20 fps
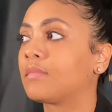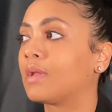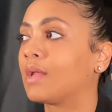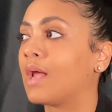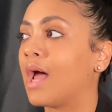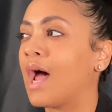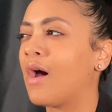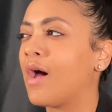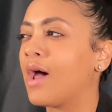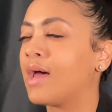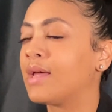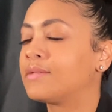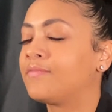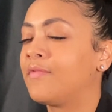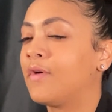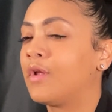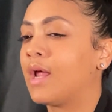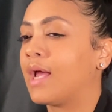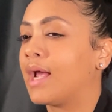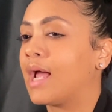I
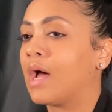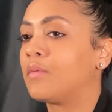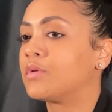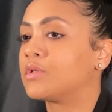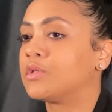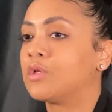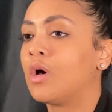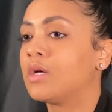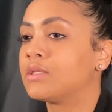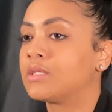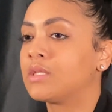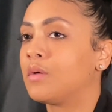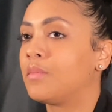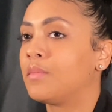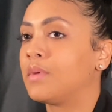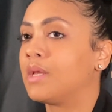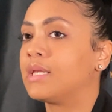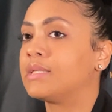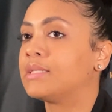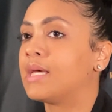felt like I was lost so
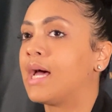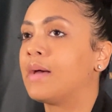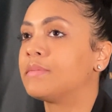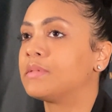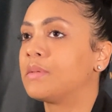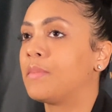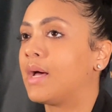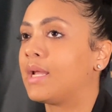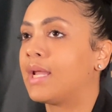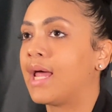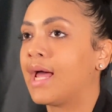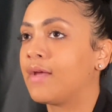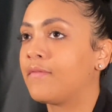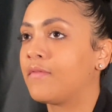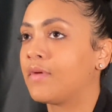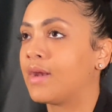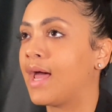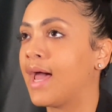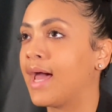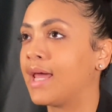many times in my life,
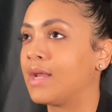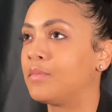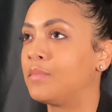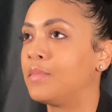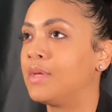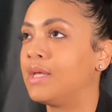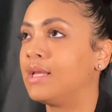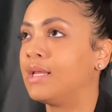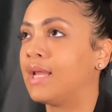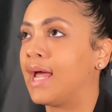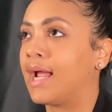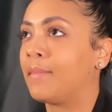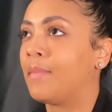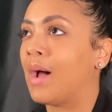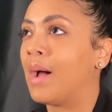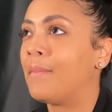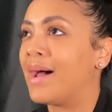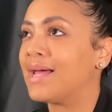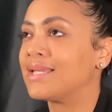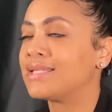and I had to be like
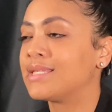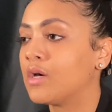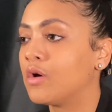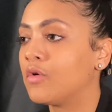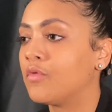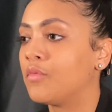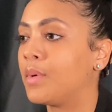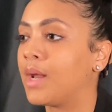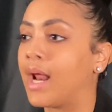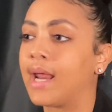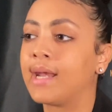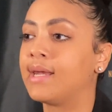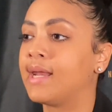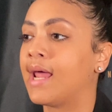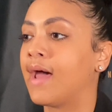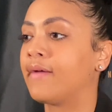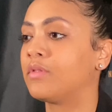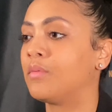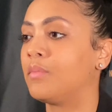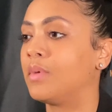by myself, but I didn't
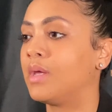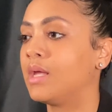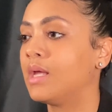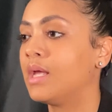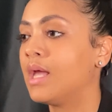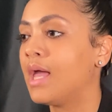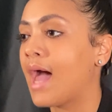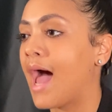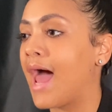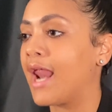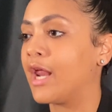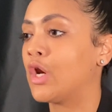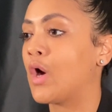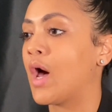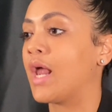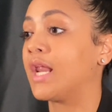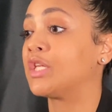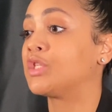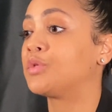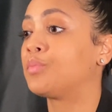have to be. I didn't know
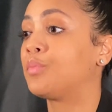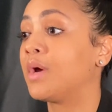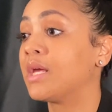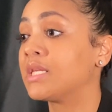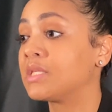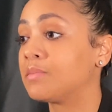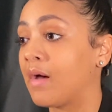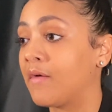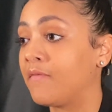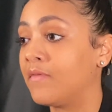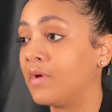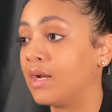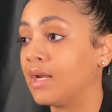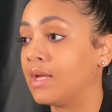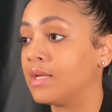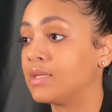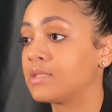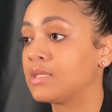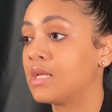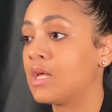how to express my
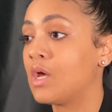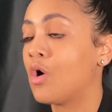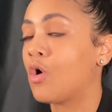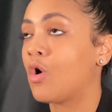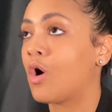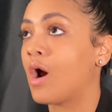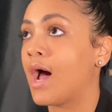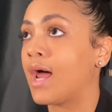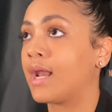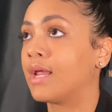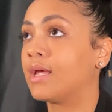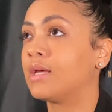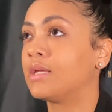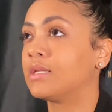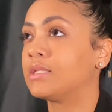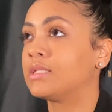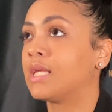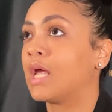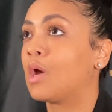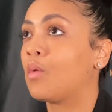feelings or how to
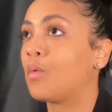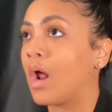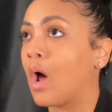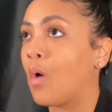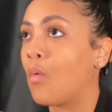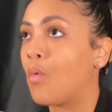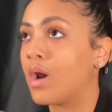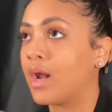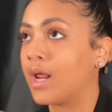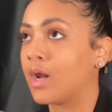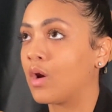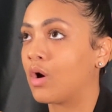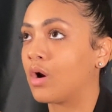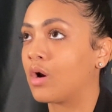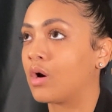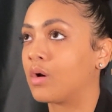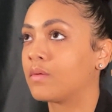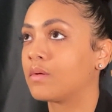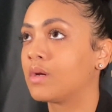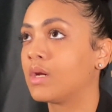say what I wanted,
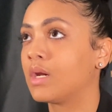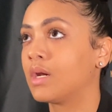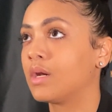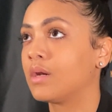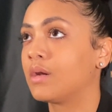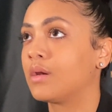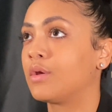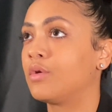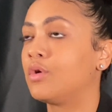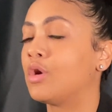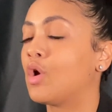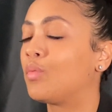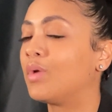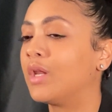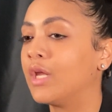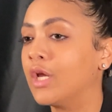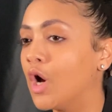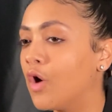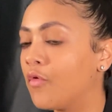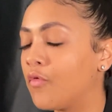or really go